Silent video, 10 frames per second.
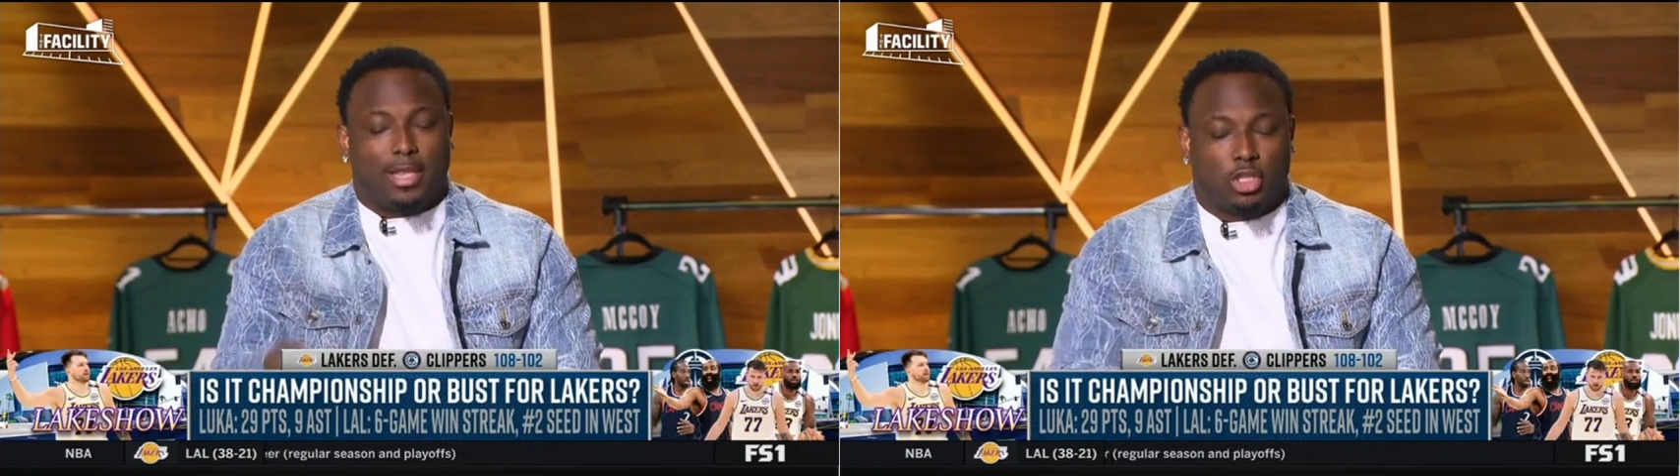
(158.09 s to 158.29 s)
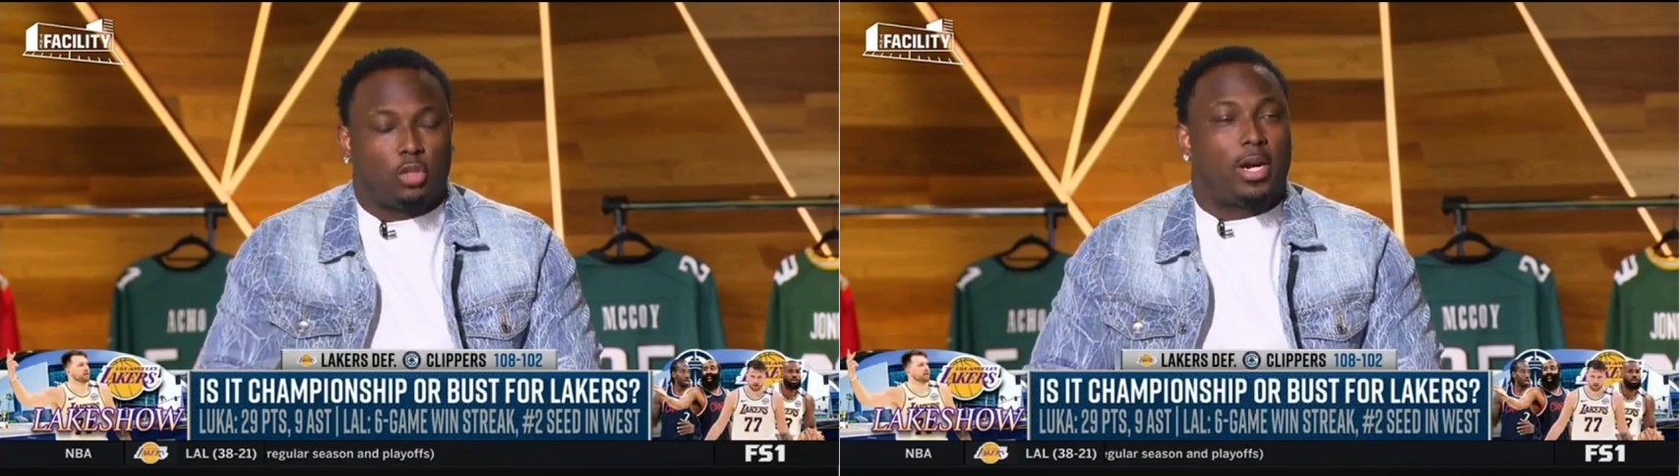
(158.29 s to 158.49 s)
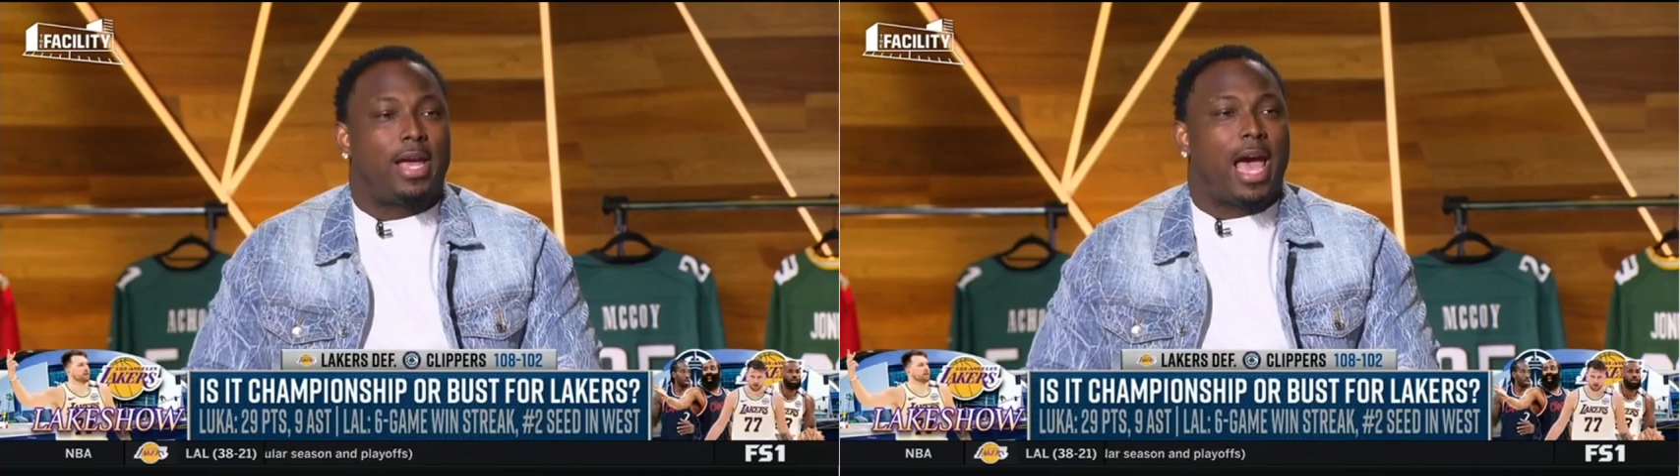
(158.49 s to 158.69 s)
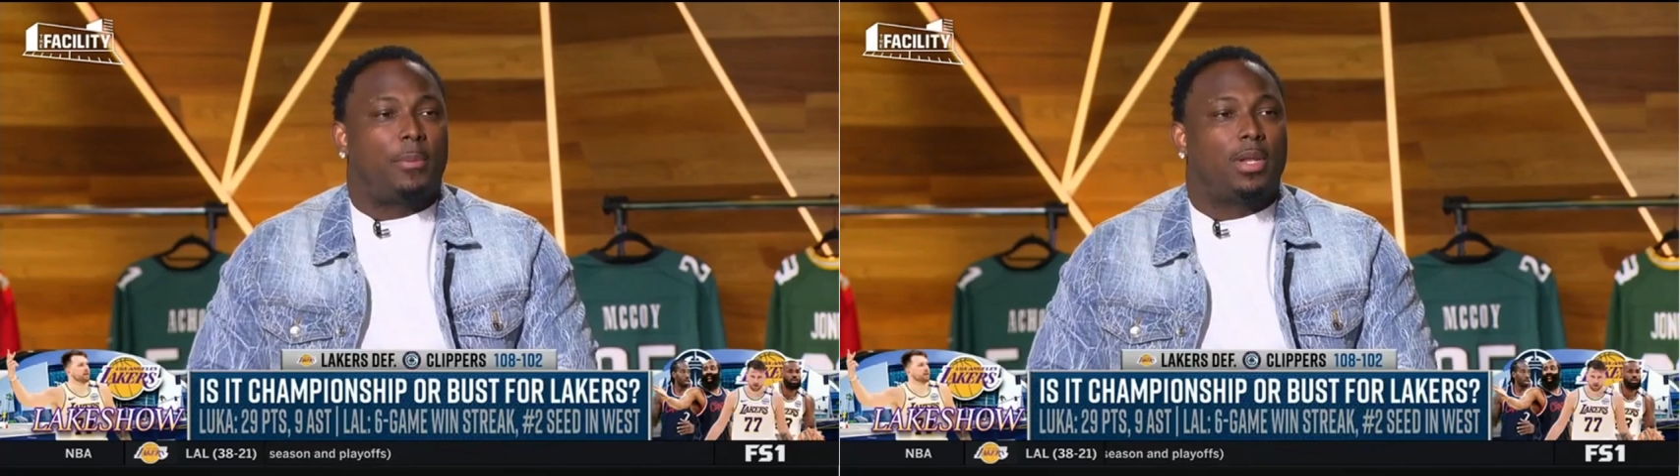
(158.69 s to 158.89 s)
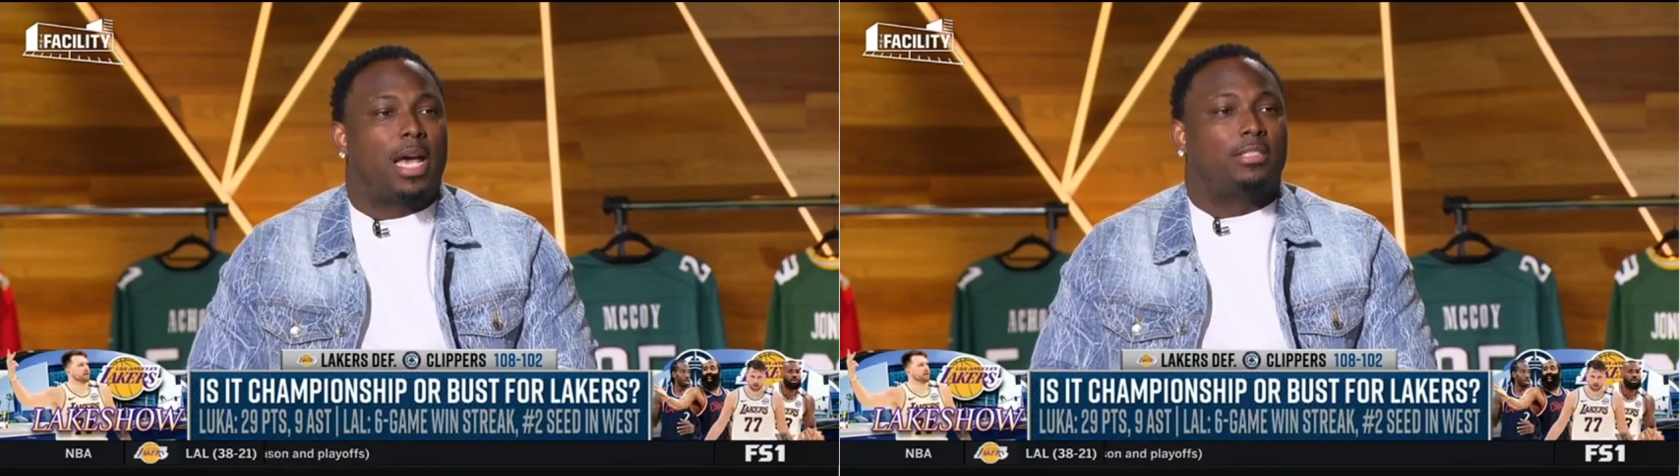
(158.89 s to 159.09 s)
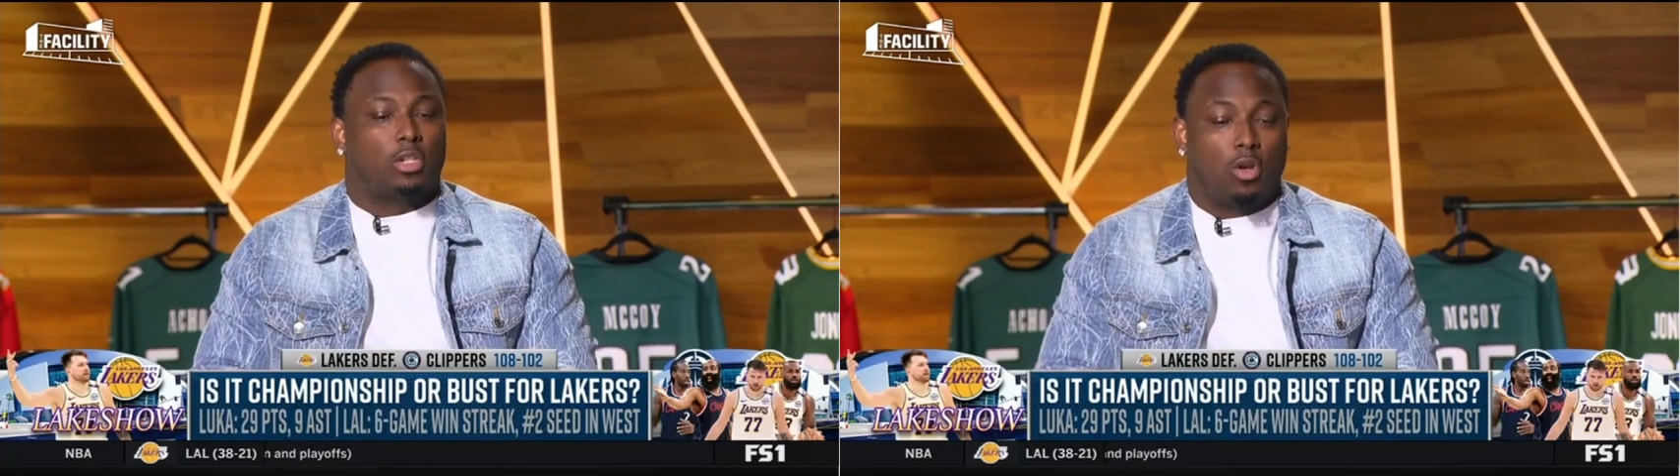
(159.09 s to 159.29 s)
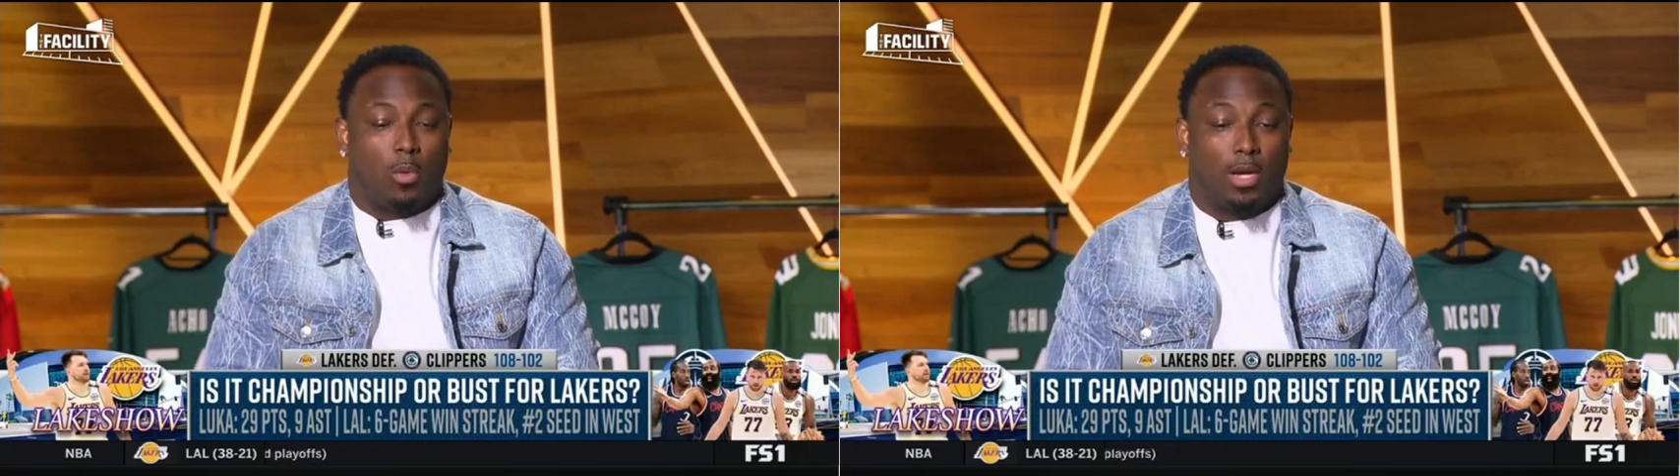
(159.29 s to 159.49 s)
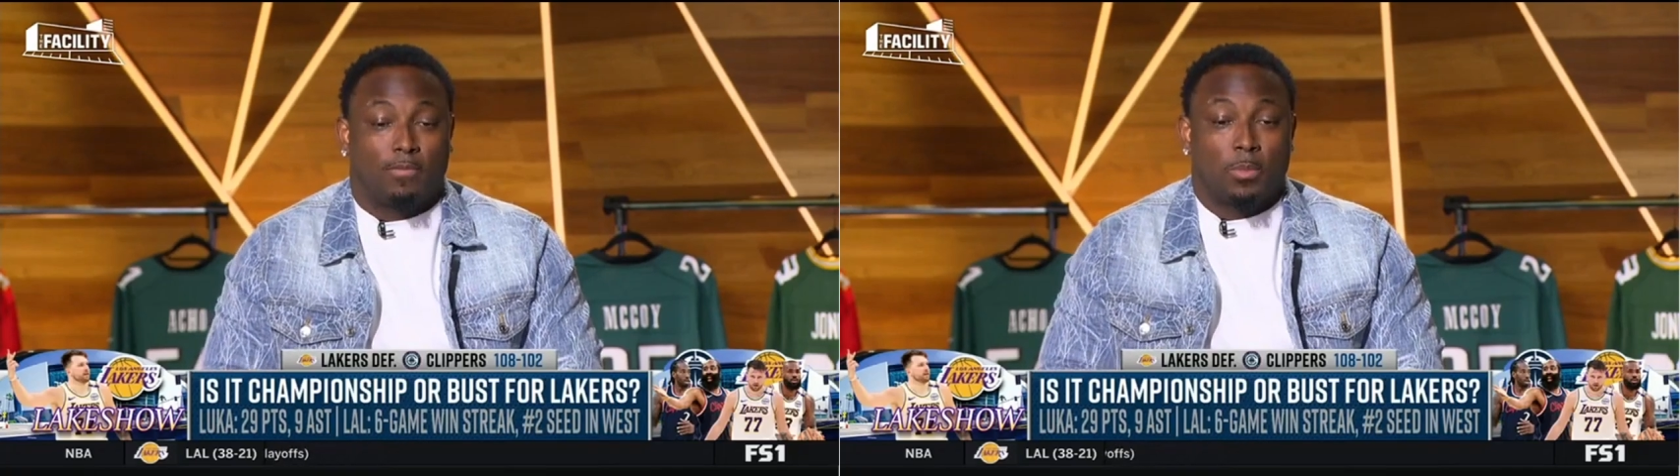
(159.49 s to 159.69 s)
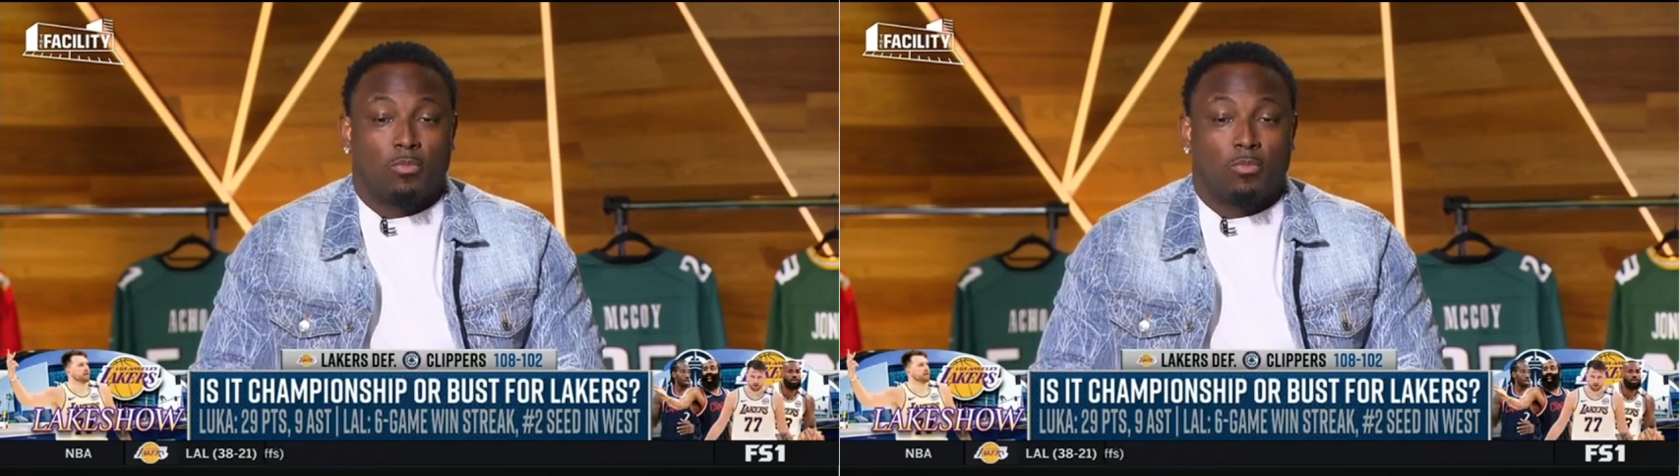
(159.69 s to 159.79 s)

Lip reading: this trade happen, I said, you know what?